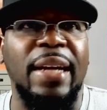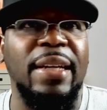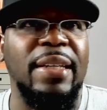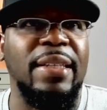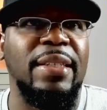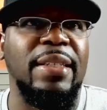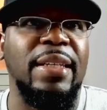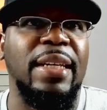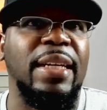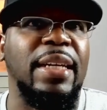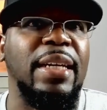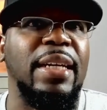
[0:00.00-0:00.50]
can
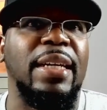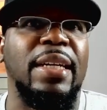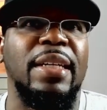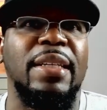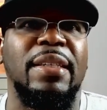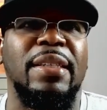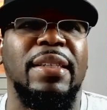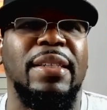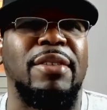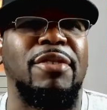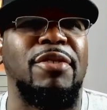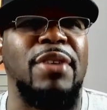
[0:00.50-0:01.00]
sit here
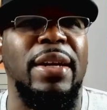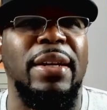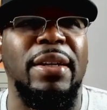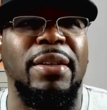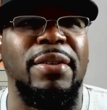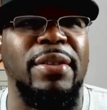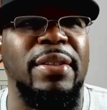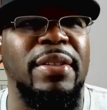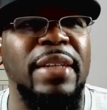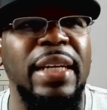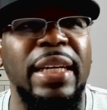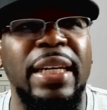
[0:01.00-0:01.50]
and try to
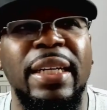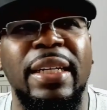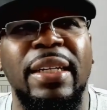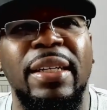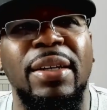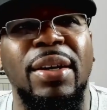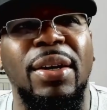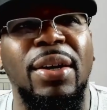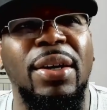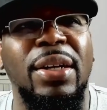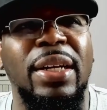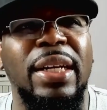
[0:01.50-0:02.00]
critique it and
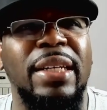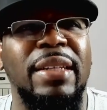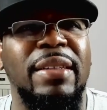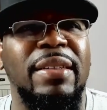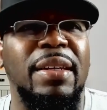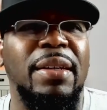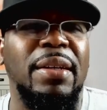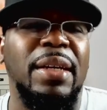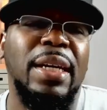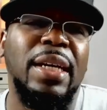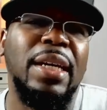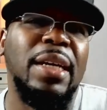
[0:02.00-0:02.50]
all that and
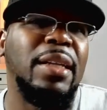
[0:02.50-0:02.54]
say,